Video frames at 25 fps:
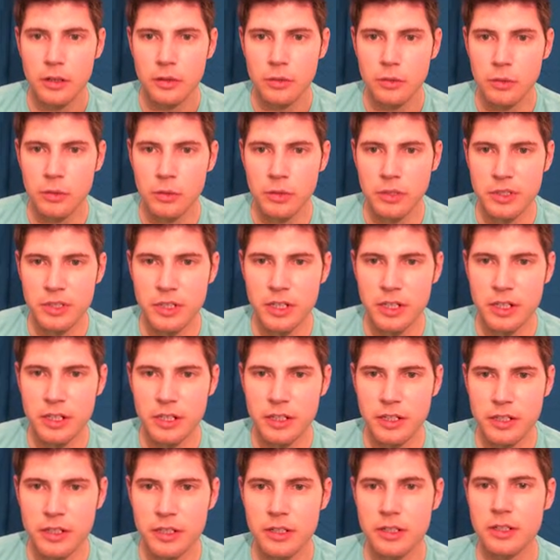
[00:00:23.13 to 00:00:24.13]
Well, once
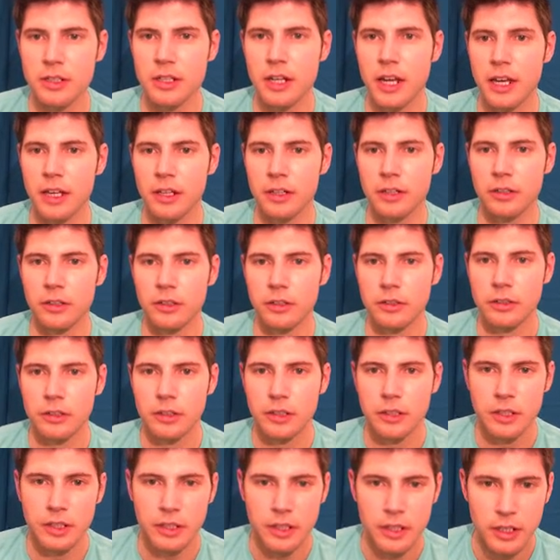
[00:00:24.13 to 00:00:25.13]
again, angle,
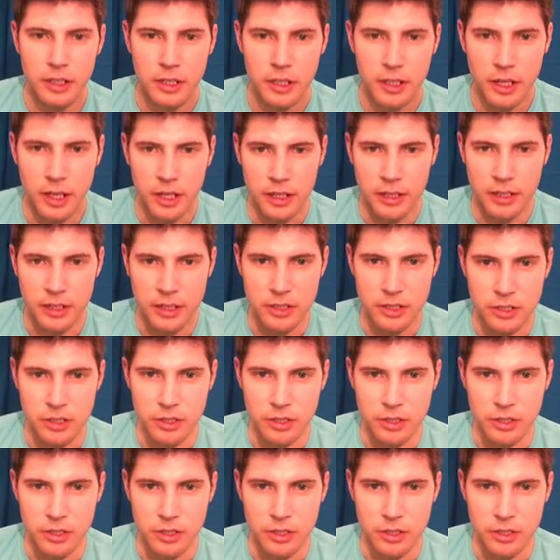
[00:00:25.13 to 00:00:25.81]
and it's